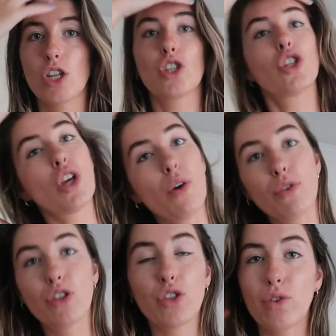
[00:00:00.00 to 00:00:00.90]
so
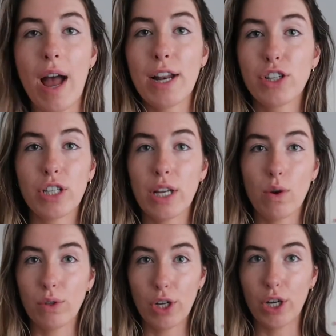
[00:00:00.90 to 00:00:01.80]
stretched. They
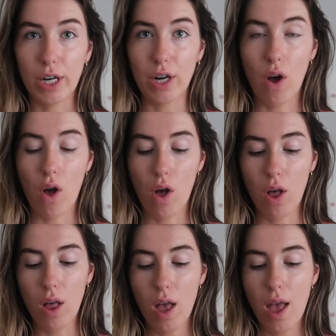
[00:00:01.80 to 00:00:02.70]
don't look good at
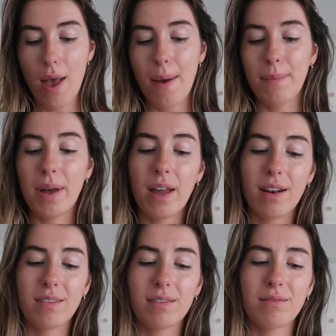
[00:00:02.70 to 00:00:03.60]
all, but
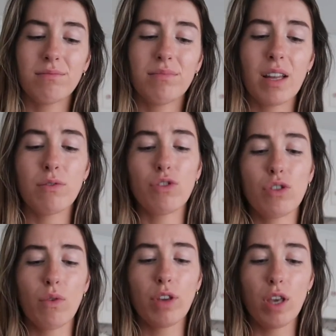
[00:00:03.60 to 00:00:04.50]
it's
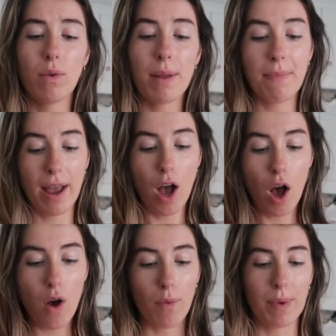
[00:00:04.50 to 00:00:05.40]
so cute. And my
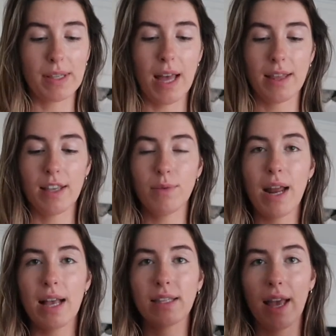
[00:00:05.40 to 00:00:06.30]
hope is that this one
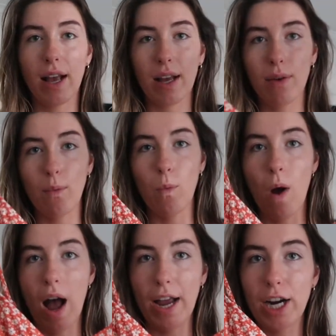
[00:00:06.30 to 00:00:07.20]
has like
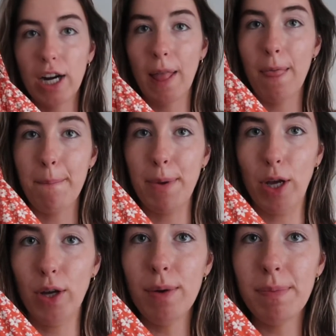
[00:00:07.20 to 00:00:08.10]
wire in the
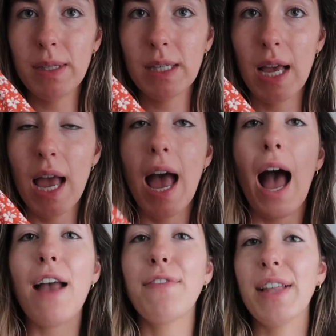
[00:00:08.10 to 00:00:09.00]
boobs.
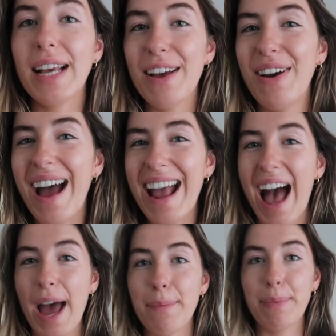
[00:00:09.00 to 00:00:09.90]
I feel like if I
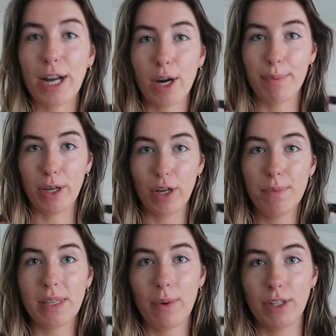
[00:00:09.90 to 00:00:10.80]
had bigger
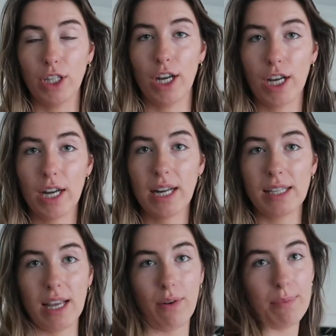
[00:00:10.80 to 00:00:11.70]
boobs, it would look good
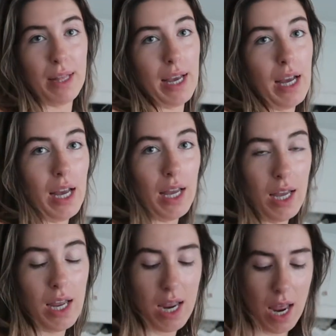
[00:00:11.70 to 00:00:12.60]
because there would be like a
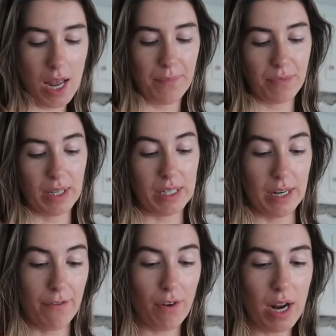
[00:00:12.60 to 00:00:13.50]

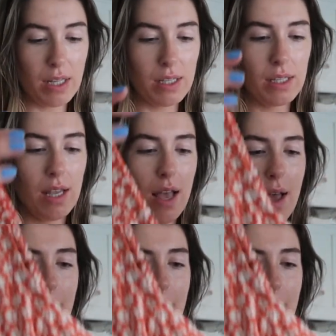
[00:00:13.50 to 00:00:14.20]
difference.